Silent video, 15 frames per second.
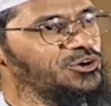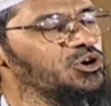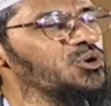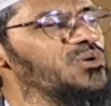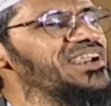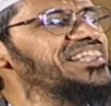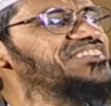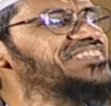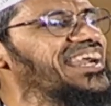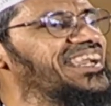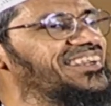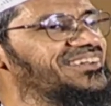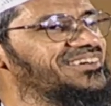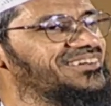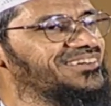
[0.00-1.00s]
Who will
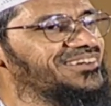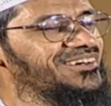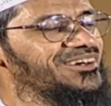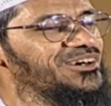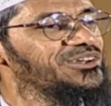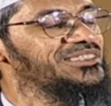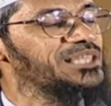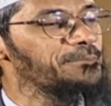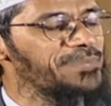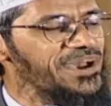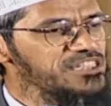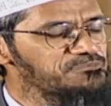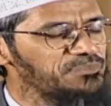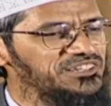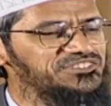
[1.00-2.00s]
decide? The
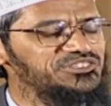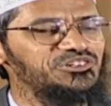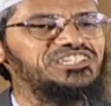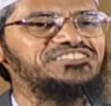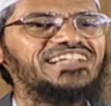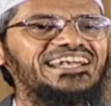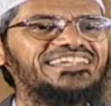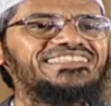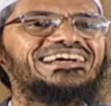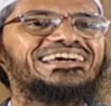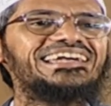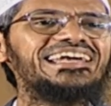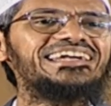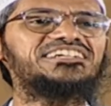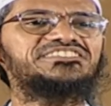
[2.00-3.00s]
best person to decide is the
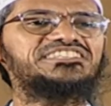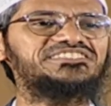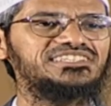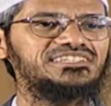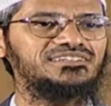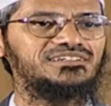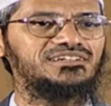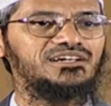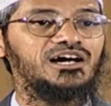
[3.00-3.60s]
Creator, sister.